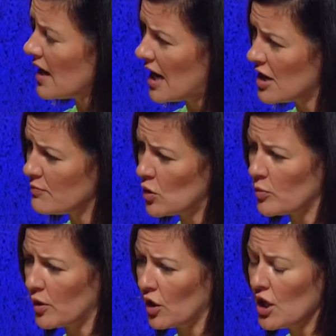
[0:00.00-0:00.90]
on
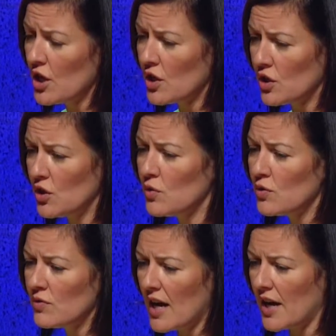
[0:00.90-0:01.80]
mobile, you
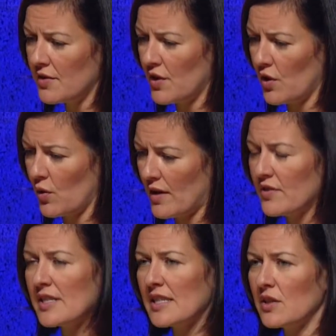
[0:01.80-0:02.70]
do not know,
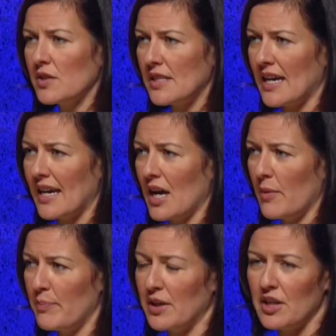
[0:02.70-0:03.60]
every single day,
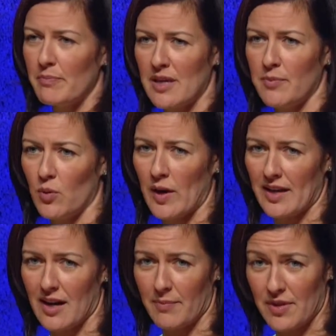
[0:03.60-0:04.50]
1 billion people
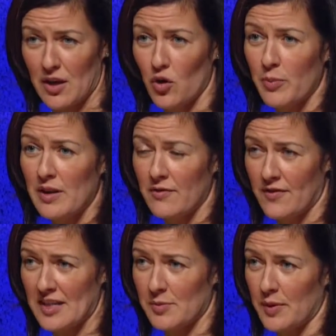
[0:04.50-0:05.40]
wake up, they open a
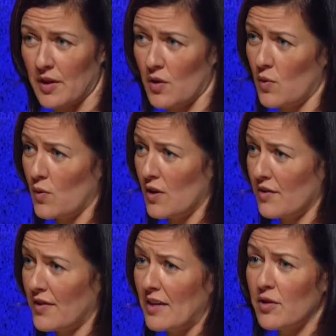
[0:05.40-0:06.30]
Facebook, or
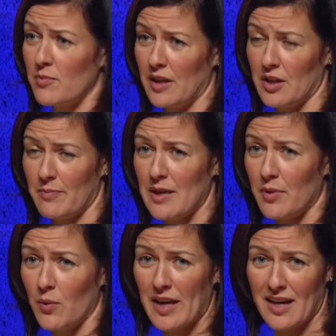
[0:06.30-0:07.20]
500 million
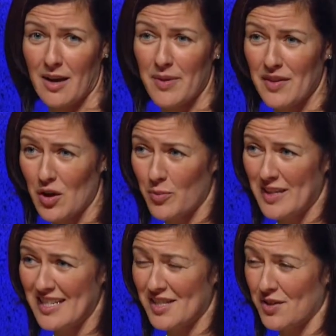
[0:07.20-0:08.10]
people wake up and they open
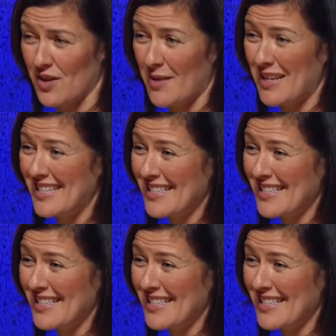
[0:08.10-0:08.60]
Instagram, and